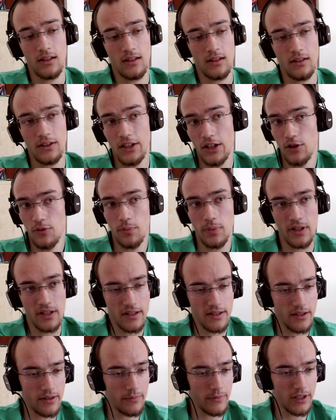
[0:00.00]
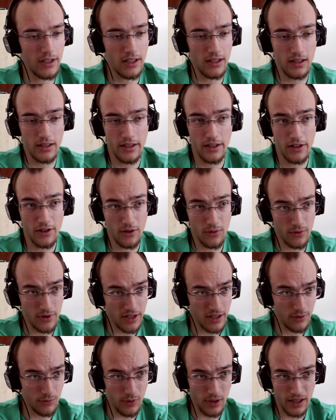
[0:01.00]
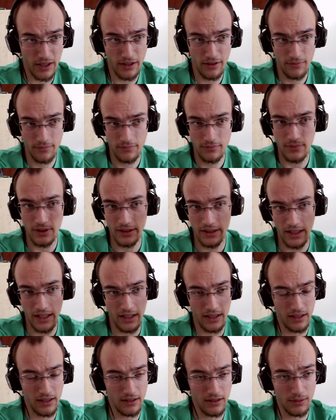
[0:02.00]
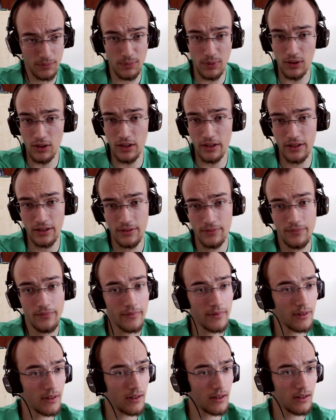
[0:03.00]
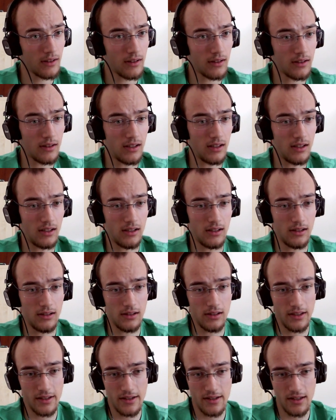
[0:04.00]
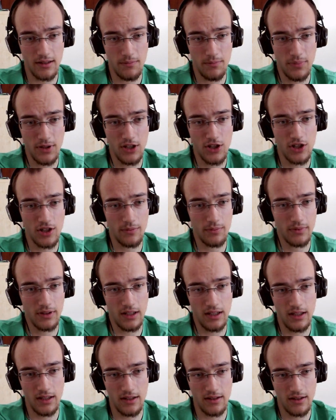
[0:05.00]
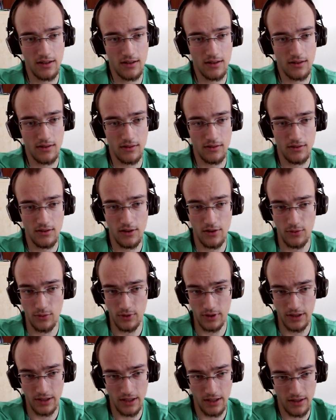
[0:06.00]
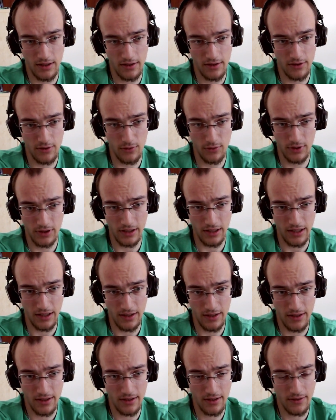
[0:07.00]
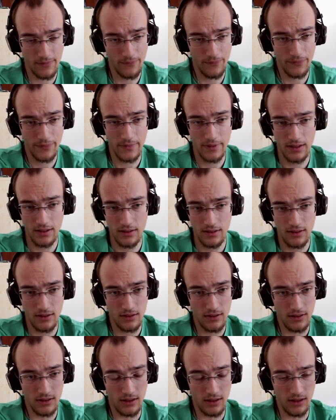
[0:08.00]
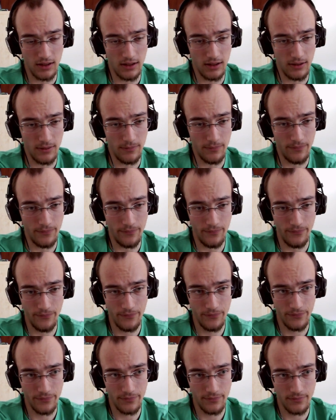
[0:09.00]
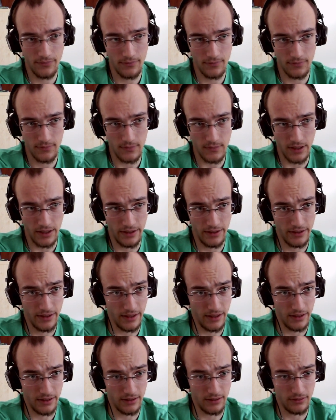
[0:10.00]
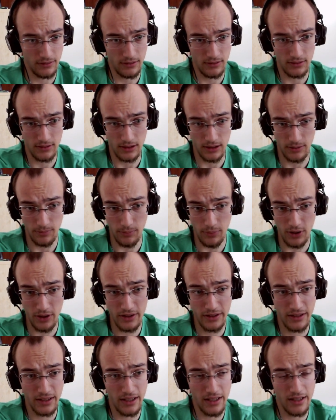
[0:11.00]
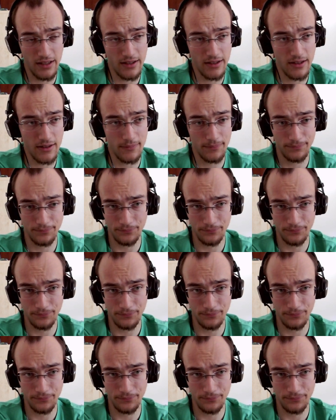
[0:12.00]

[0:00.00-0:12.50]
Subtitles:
Now you play something like rook c1, attacking the pawn. Let's say bishop takes, rook takes, rook takes, and then pawn takes.